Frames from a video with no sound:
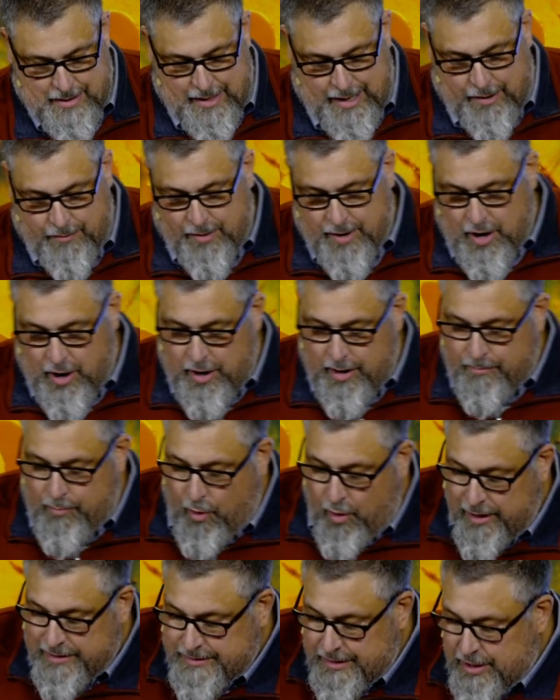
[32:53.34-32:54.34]
He would go to
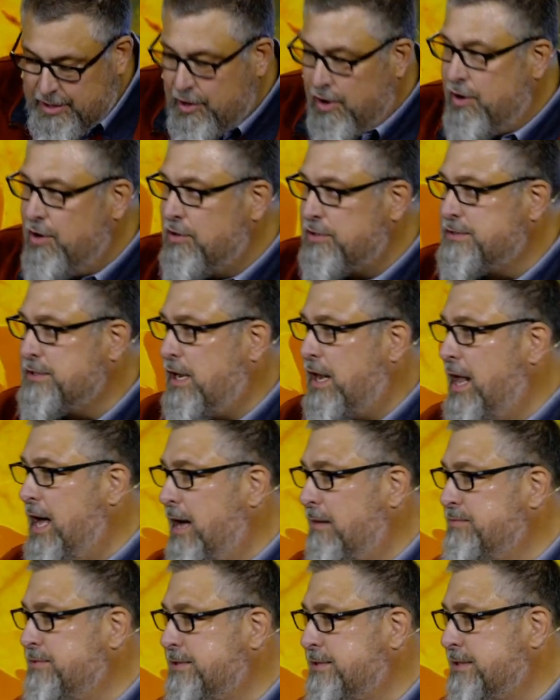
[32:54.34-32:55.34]
boys and girls
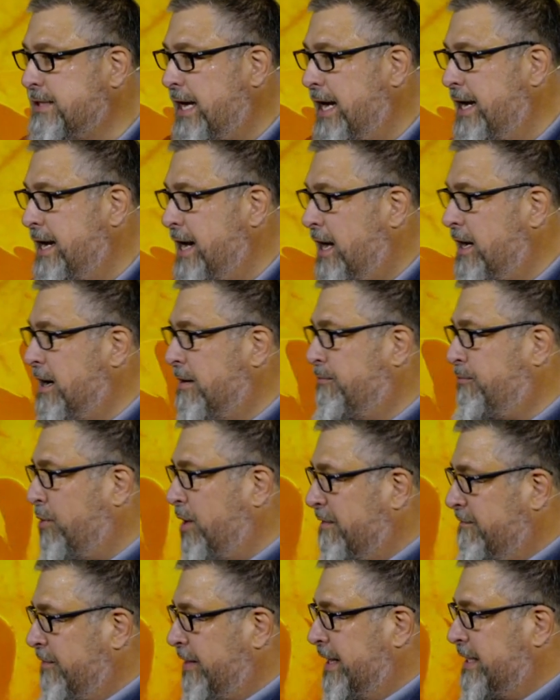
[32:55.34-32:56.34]
clubs and
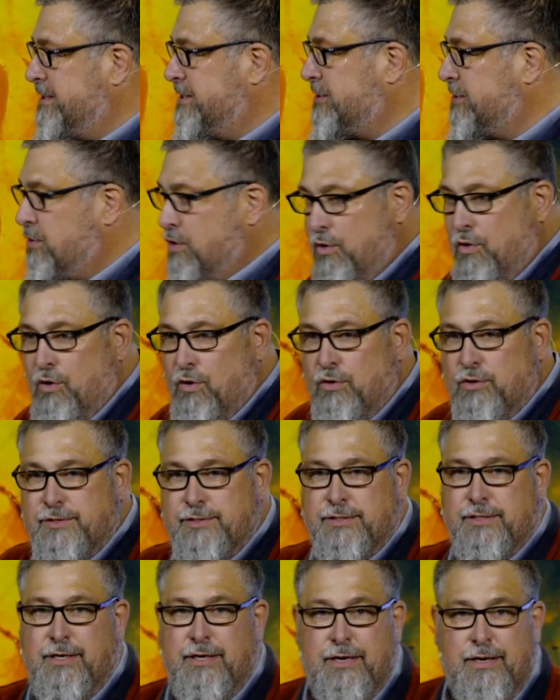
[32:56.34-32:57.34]
underprivileged
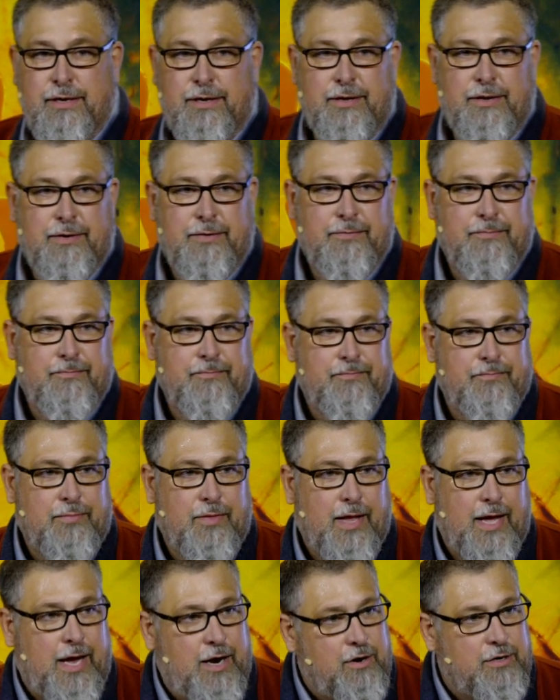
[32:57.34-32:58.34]
schools,
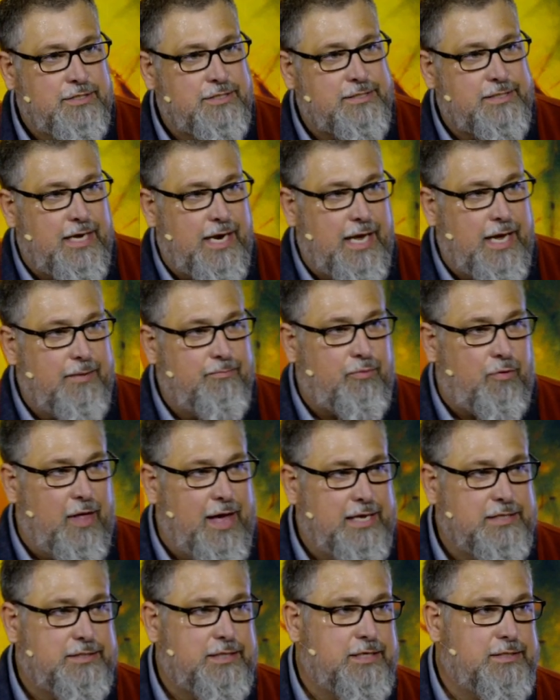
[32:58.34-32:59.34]
inner city
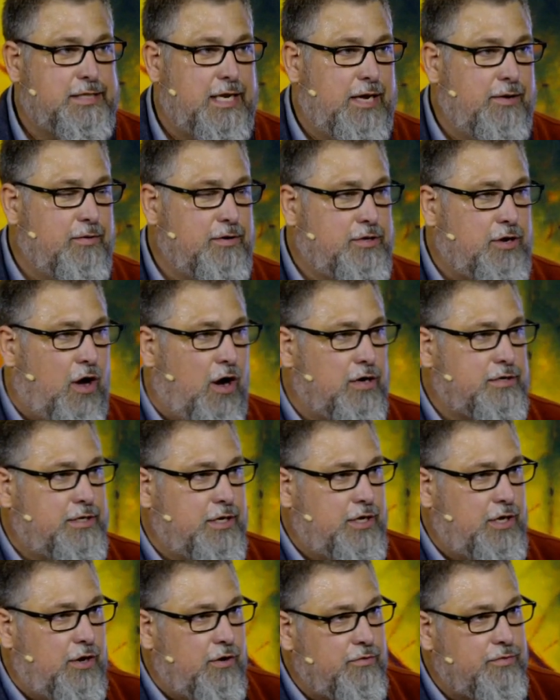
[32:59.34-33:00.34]
places, and he would talk to
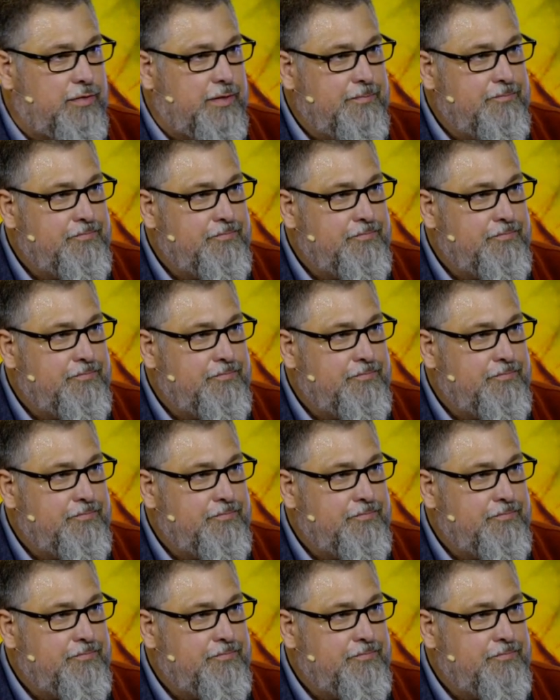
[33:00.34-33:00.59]
youth.